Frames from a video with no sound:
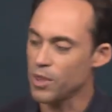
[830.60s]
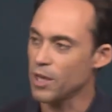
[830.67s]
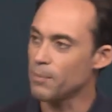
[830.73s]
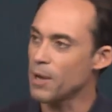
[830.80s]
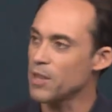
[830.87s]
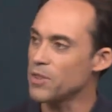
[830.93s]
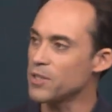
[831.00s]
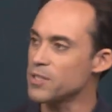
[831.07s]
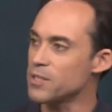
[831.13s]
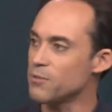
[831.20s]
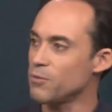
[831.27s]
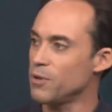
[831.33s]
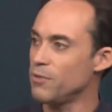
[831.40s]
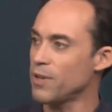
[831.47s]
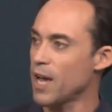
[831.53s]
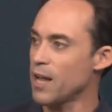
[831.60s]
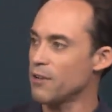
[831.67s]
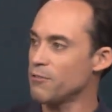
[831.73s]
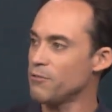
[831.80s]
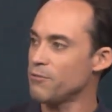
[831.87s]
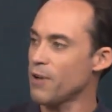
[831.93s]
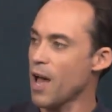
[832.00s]
think about this, if we've got a
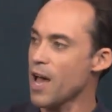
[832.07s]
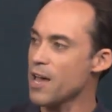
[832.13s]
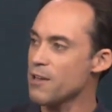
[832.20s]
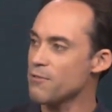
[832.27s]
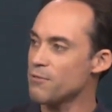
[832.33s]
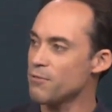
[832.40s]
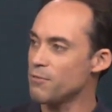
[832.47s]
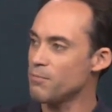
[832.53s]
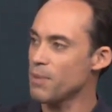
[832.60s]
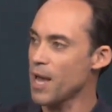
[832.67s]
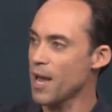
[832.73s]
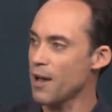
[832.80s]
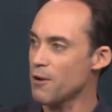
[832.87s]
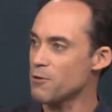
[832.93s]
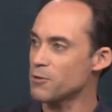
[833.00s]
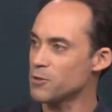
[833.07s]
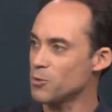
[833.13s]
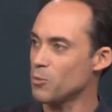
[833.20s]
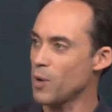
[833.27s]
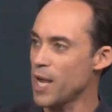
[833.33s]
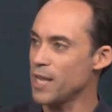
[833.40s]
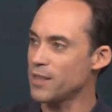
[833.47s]
5-pound
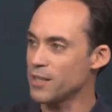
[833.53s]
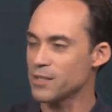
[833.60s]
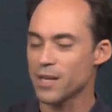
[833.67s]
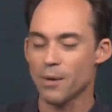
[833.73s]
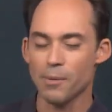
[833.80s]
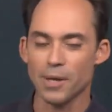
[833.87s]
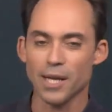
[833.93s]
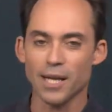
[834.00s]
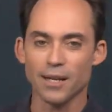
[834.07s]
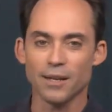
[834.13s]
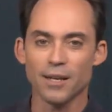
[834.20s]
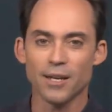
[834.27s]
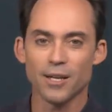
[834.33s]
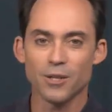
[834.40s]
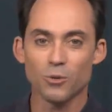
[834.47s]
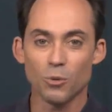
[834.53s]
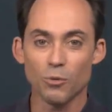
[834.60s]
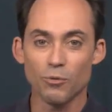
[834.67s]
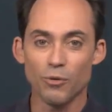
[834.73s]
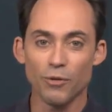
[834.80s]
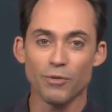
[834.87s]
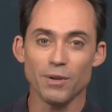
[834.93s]
weight that's coming in to a
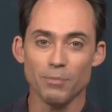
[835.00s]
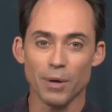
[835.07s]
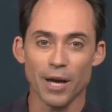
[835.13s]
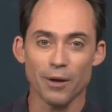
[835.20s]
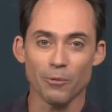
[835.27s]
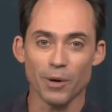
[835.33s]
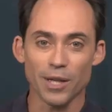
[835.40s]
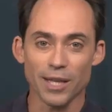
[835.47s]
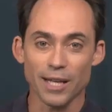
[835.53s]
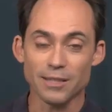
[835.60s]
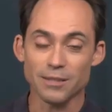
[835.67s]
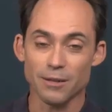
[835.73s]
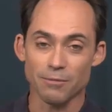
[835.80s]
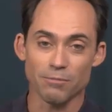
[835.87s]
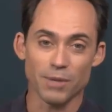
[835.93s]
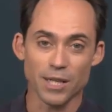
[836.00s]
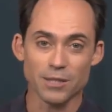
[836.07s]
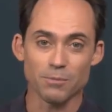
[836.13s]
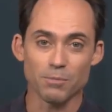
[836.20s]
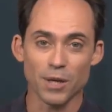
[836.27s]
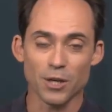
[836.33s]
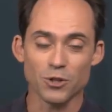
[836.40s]
50-pound weight, that's
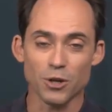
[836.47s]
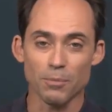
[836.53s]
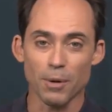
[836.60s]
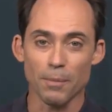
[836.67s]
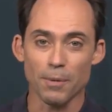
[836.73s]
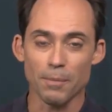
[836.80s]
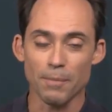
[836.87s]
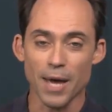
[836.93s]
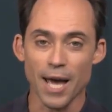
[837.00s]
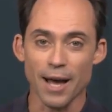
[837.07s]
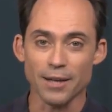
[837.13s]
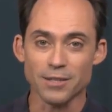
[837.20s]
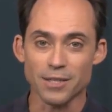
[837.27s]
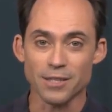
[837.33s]
a big jump up in mass.